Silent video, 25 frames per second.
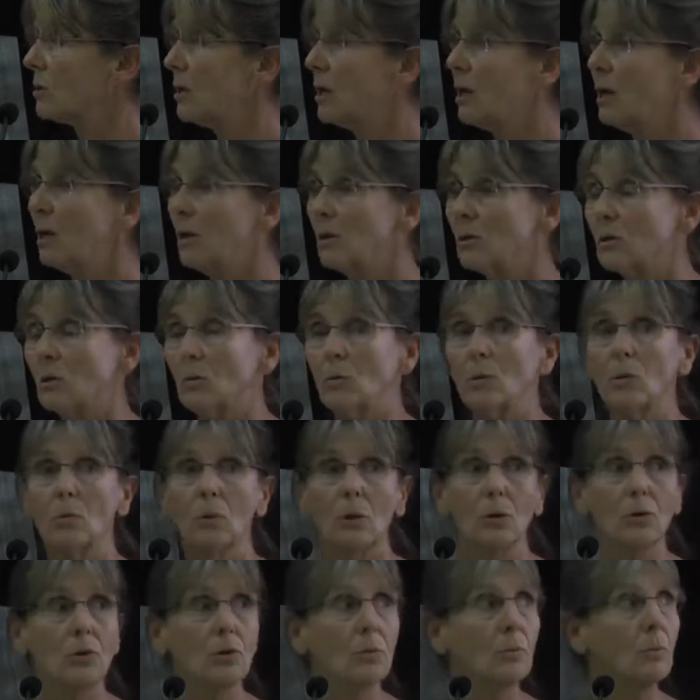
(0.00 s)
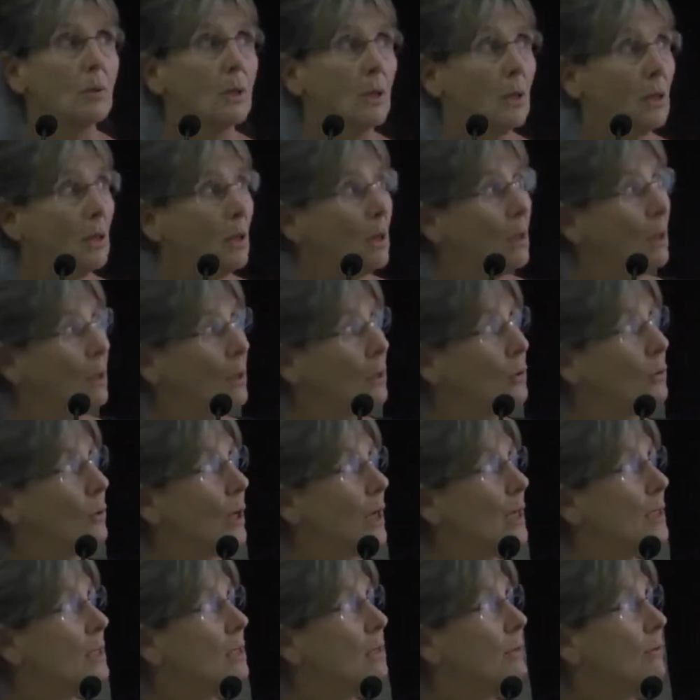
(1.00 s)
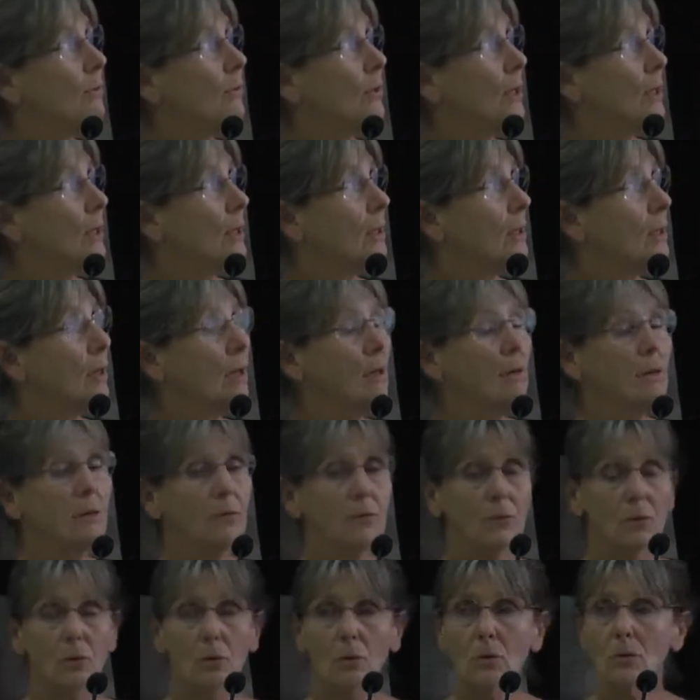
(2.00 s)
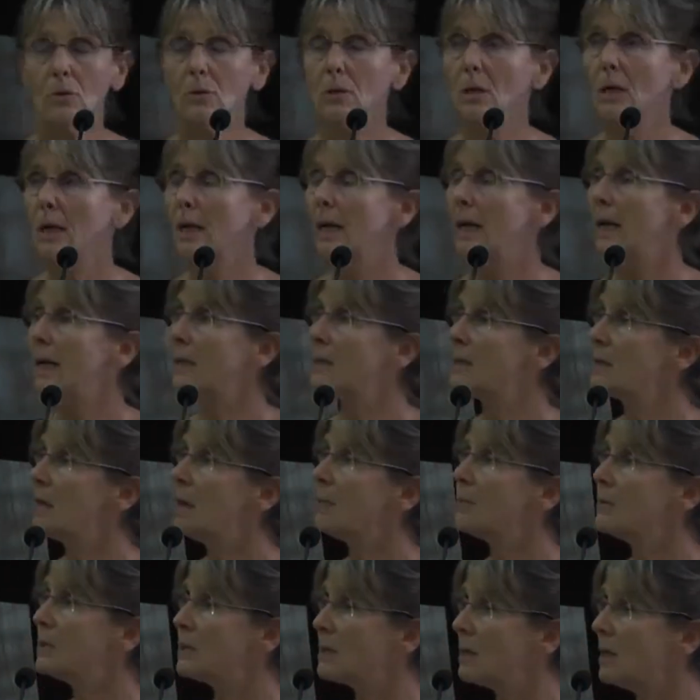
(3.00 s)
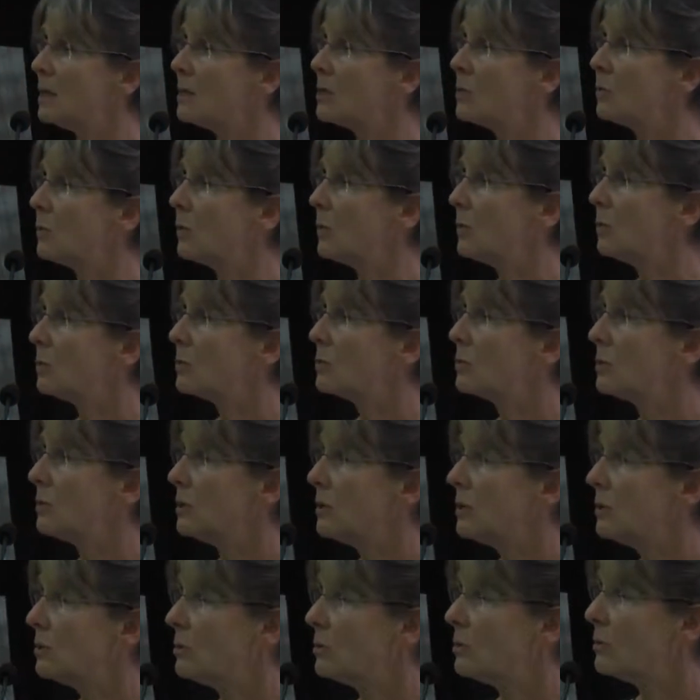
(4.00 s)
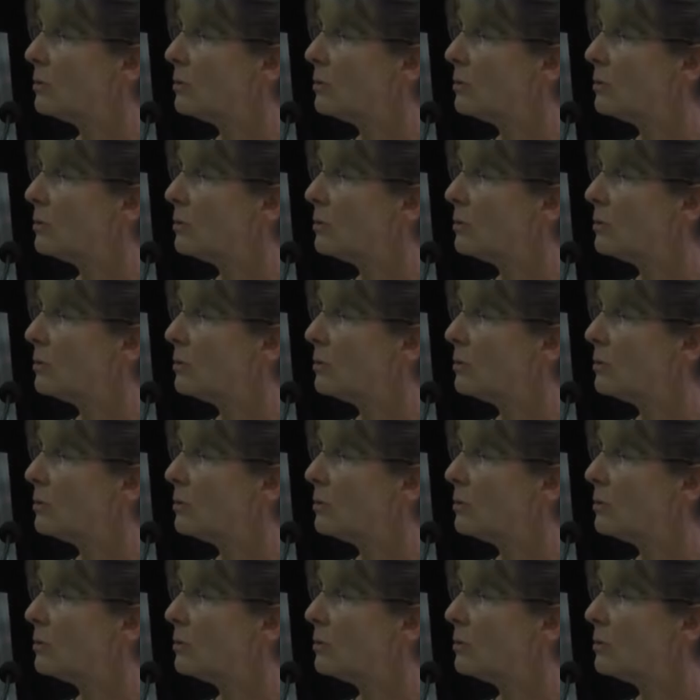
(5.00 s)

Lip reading: So we want to be creative here. And of course, at some stage, we also need to do an